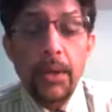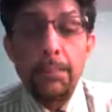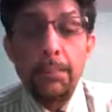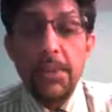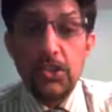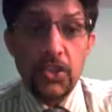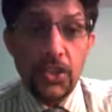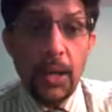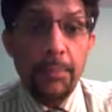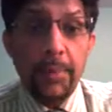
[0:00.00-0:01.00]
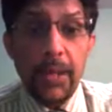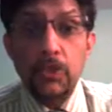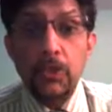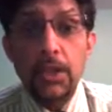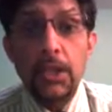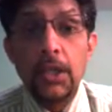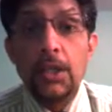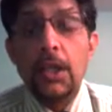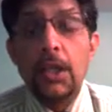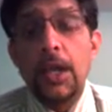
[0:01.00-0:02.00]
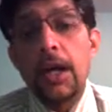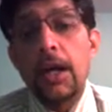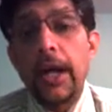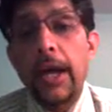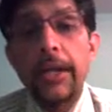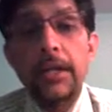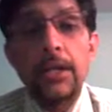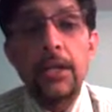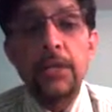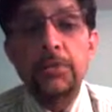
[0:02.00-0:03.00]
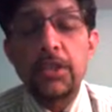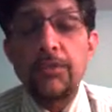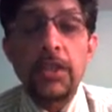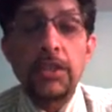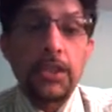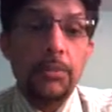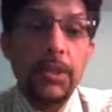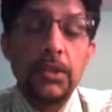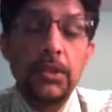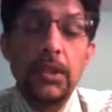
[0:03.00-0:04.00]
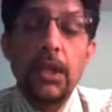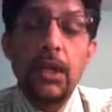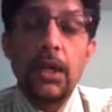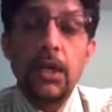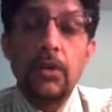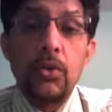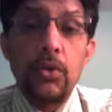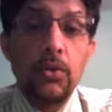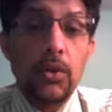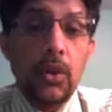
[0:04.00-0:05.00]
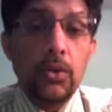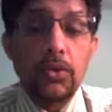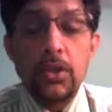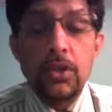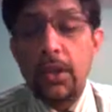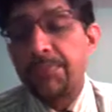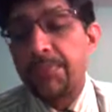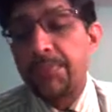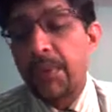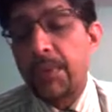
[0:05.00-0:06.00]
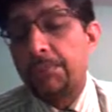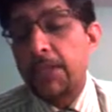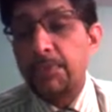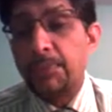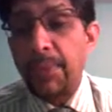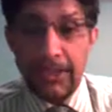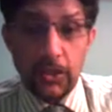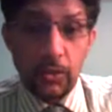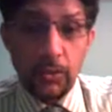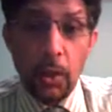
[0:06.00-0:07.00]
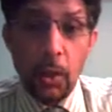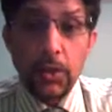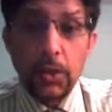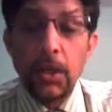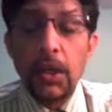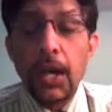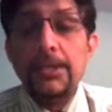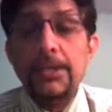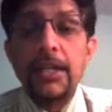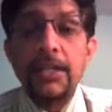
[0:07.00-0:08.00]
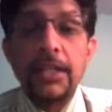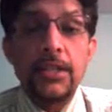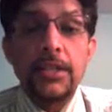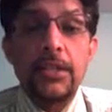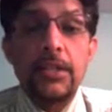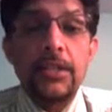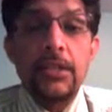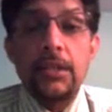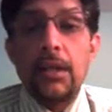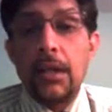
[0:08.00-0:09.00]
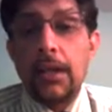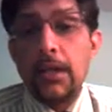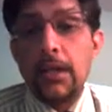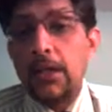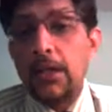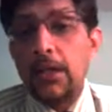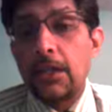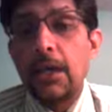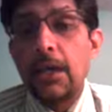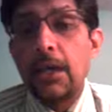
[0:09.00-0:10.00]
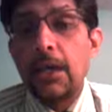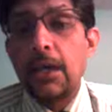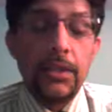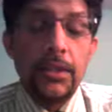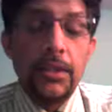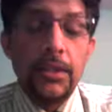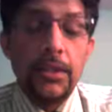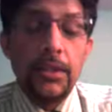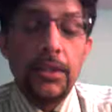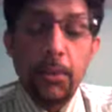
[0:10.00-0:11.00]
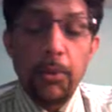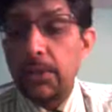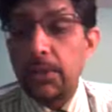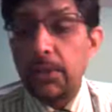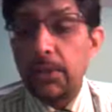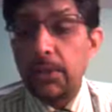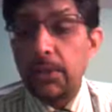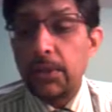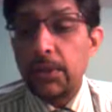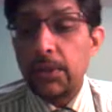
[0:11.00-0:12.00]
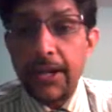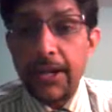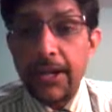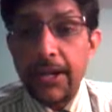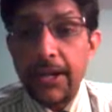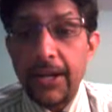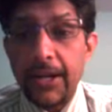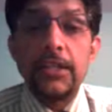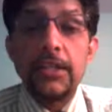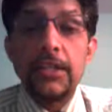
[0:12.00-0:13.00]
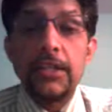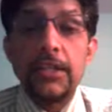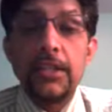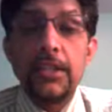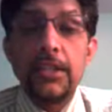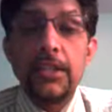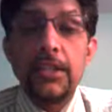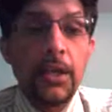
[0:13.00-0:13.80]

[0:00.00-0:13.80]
middle stump, actually, and Sarfraz Ahmed could not place back the ball, and that ended up in the ball hitting his pads, and there was a big appeal,